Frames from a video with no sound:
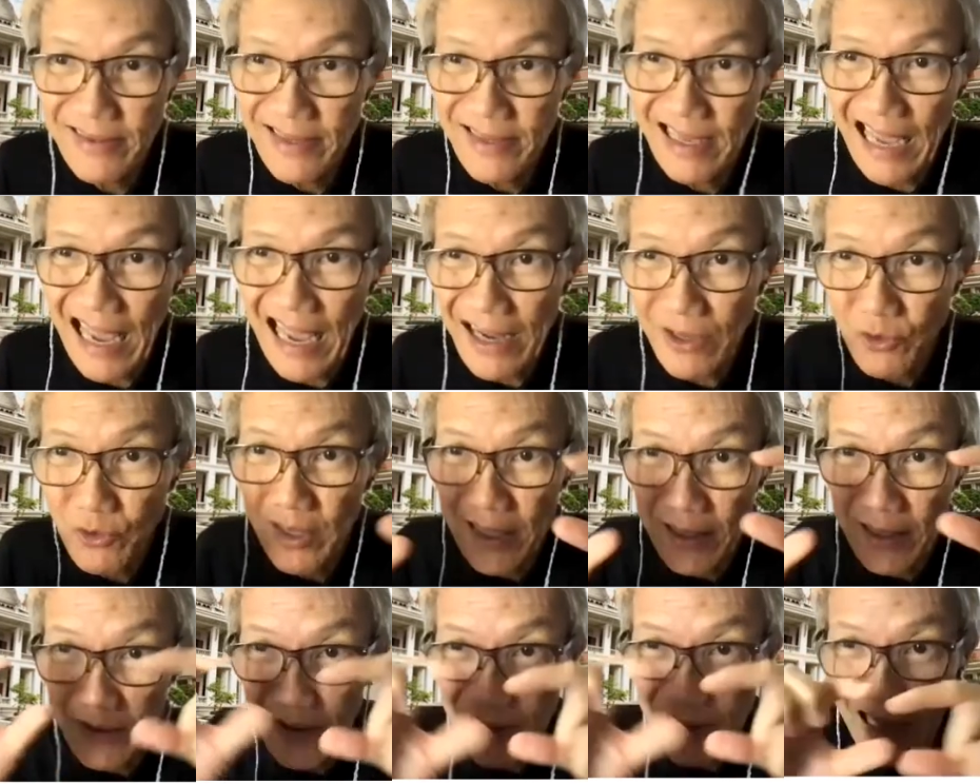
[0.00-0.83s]

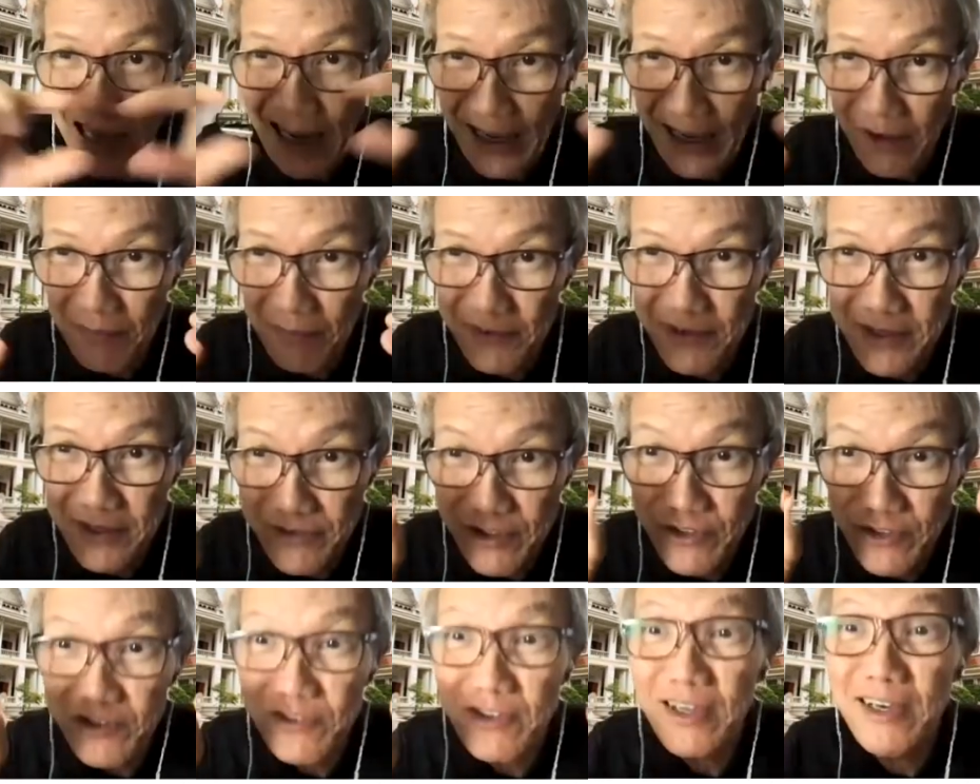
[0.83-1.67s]
Actually, it's a kind of
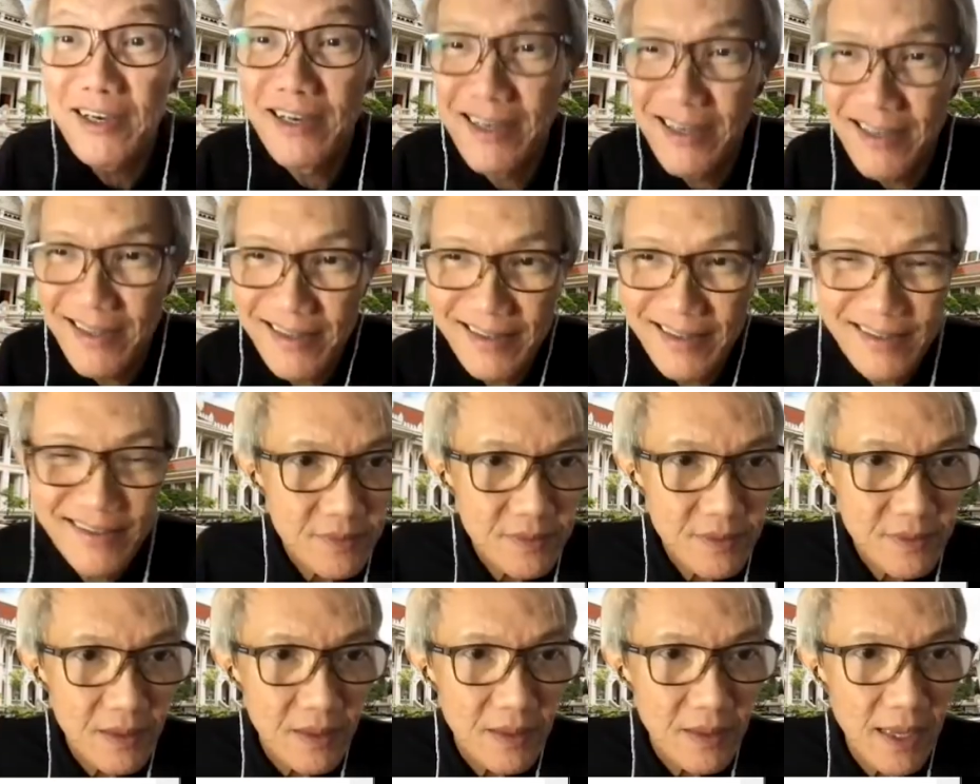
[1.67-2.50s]
register.
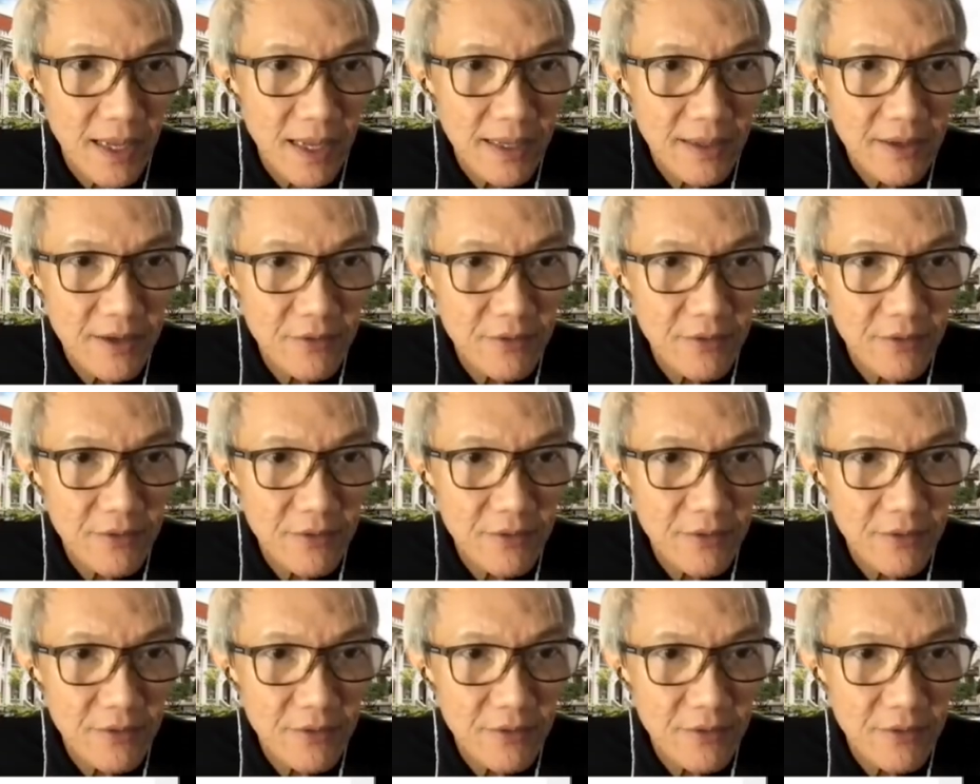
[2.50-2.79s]
And